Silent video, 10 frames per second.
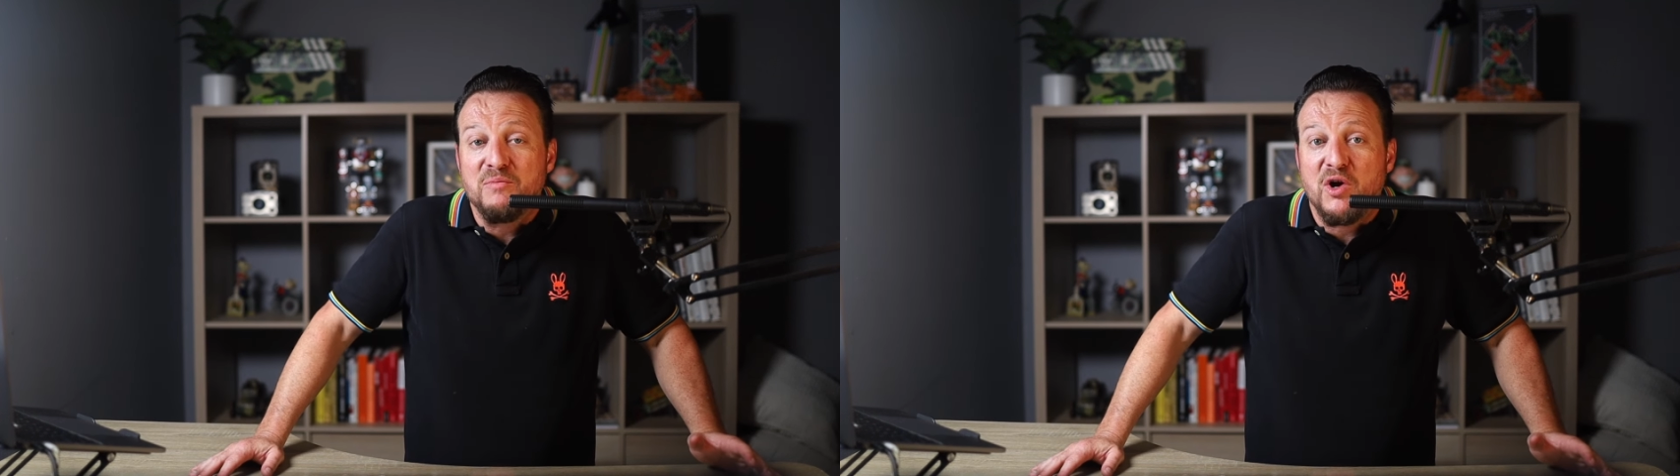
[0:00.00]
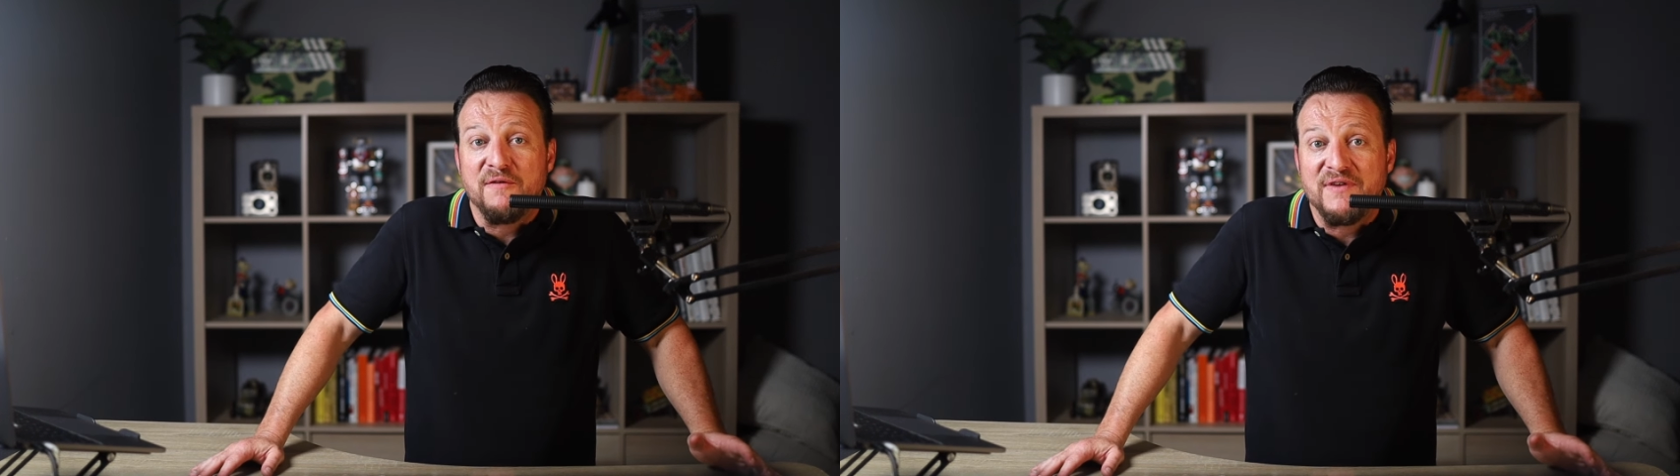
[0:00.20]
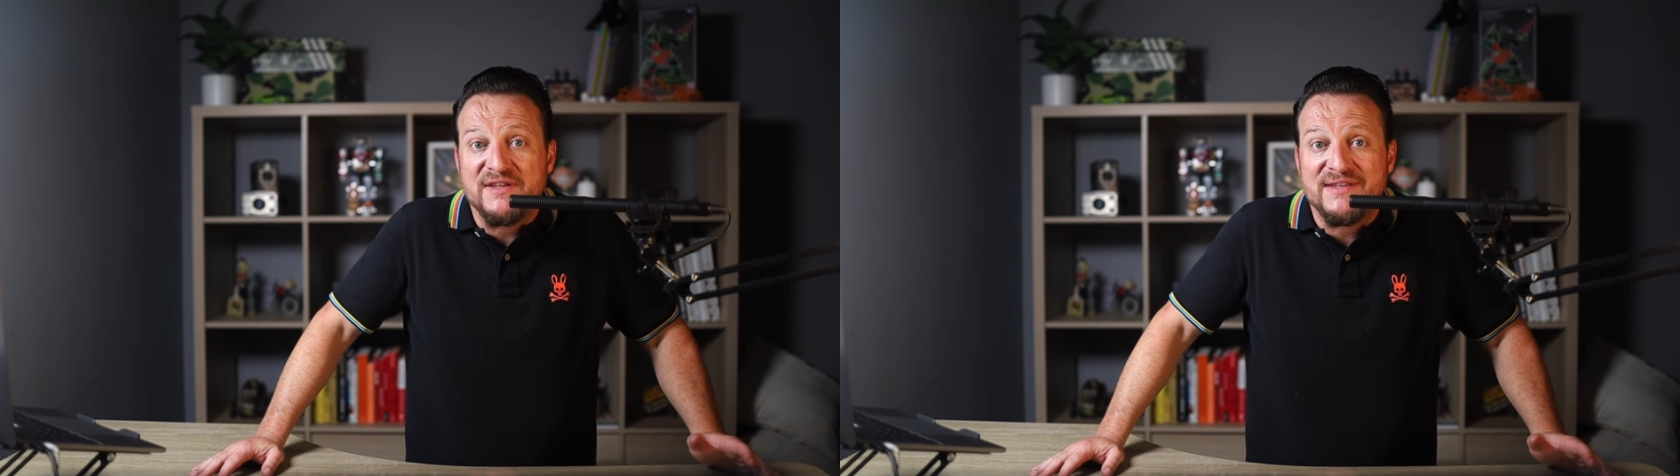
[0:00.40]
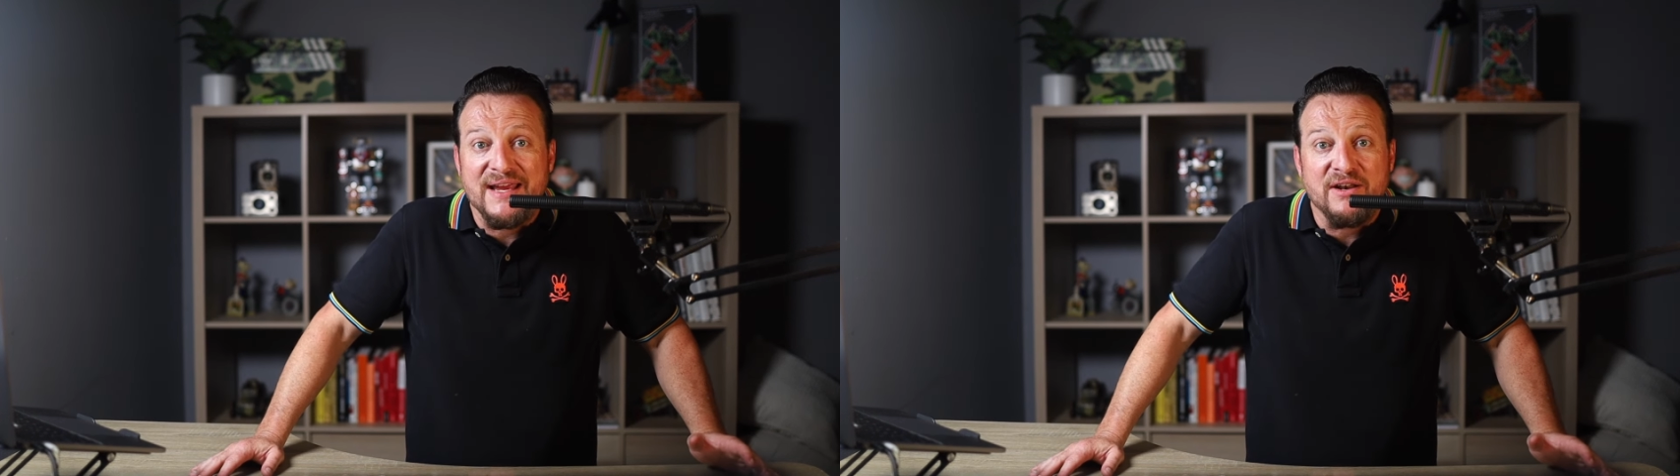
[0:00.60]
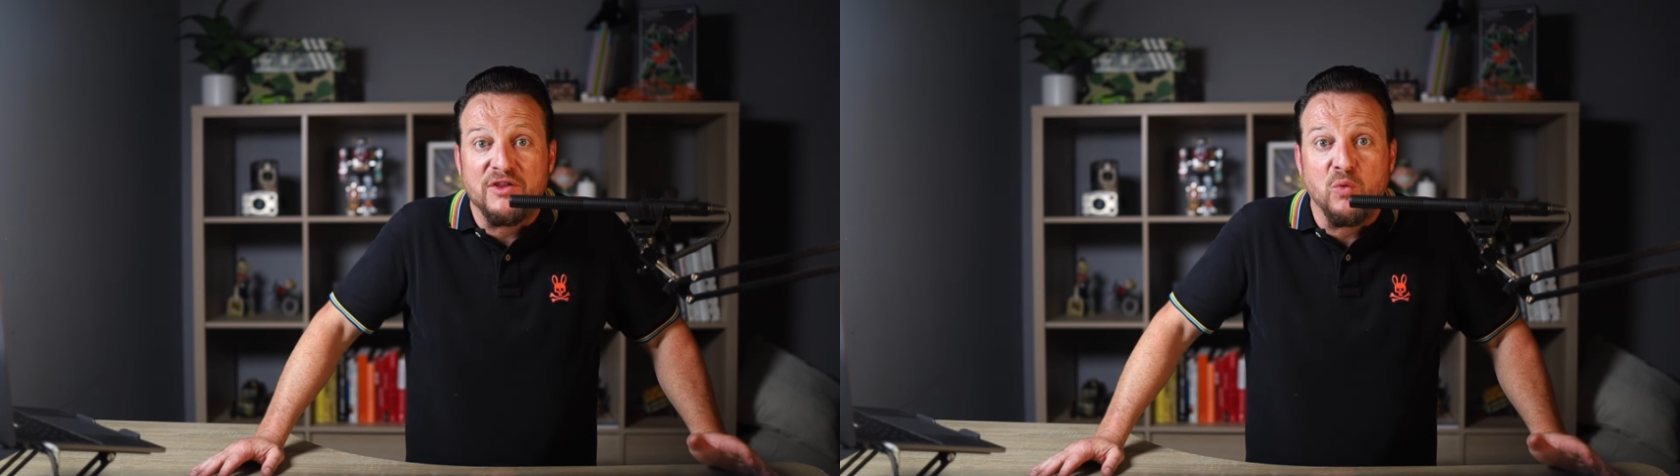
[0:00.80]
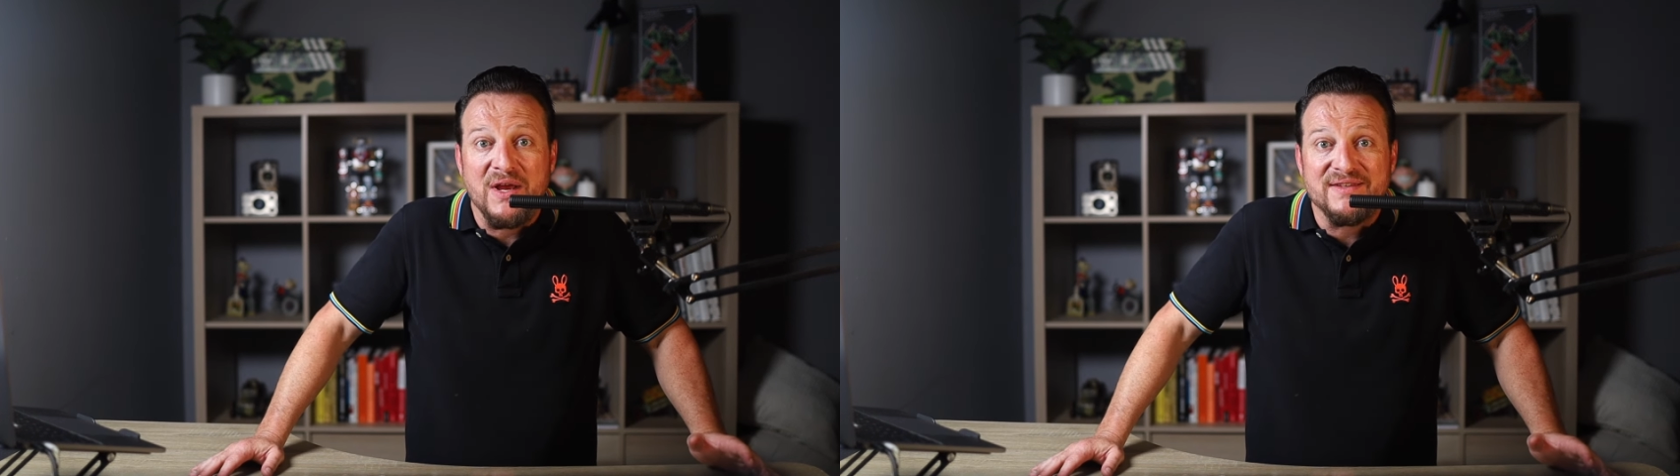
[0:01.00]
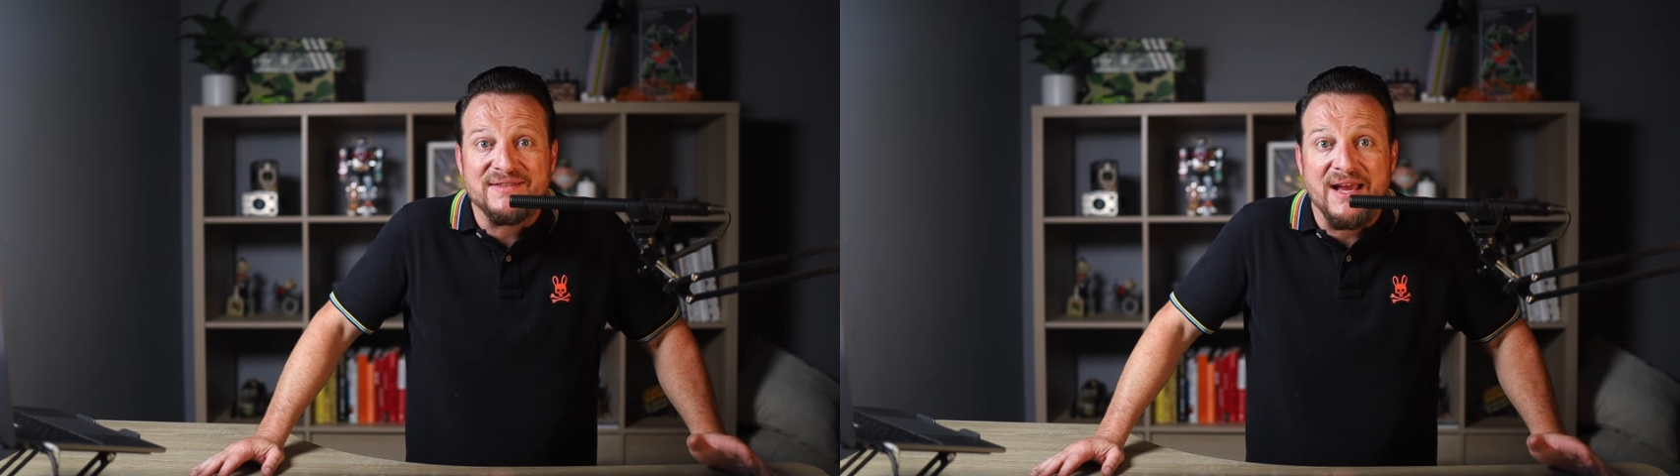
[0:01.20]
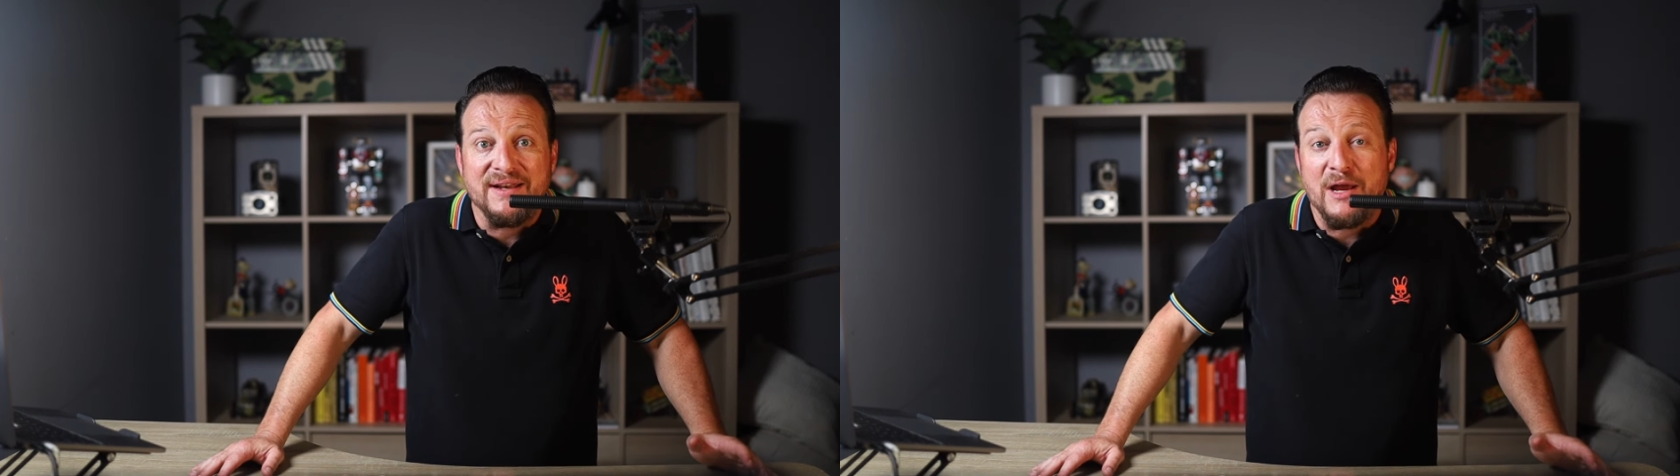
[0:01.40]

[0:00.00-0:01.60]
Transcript: Mar Vista and on the west side.